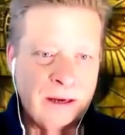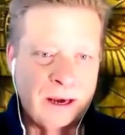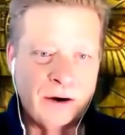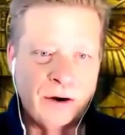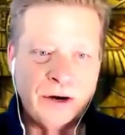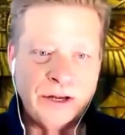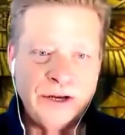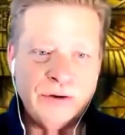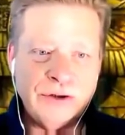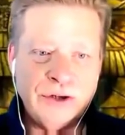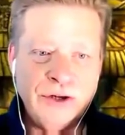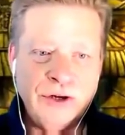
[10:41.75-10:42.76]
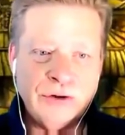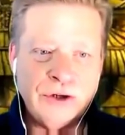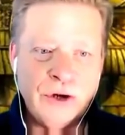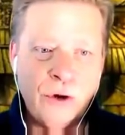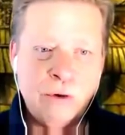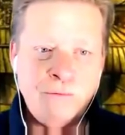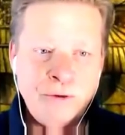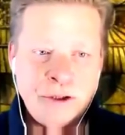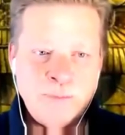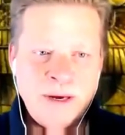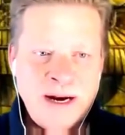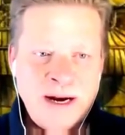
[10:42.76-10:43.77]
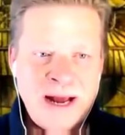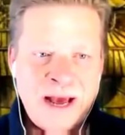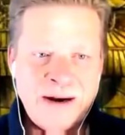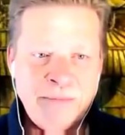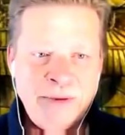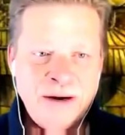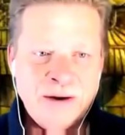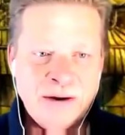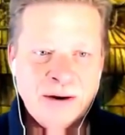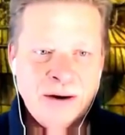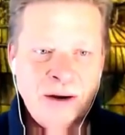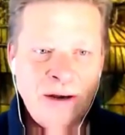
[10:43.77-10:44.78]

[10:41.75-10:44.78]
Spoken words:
I heard it years and years ago. If you spin an atom here,